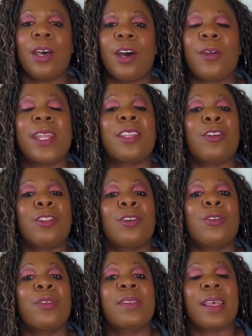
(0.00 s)
All right, now
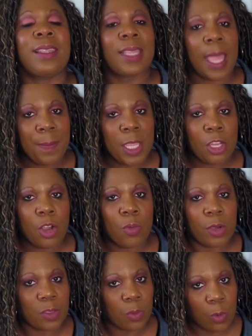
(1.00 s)
locals, let me know
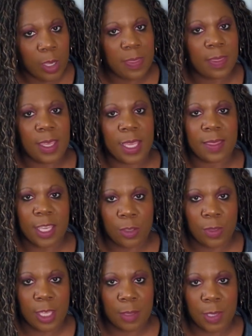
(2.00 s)
what's one thing that
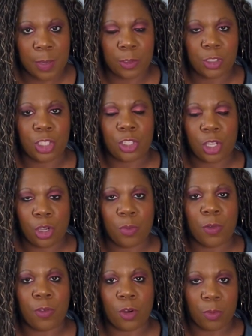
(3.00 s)
you think people should know
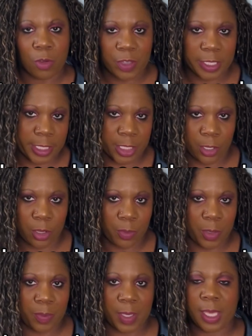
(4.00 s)
before moving to
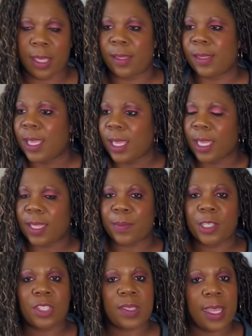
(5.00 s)
Tacoma, because as
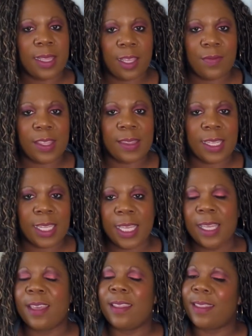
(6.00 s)
much as I love the
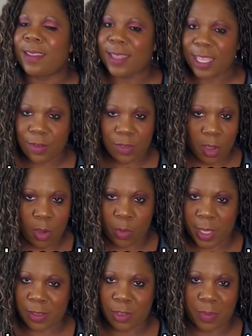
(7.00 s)
city, the natives
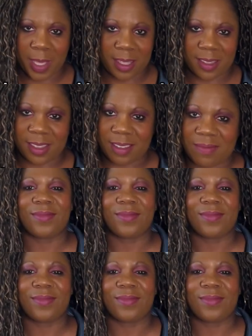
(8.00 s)
always know best.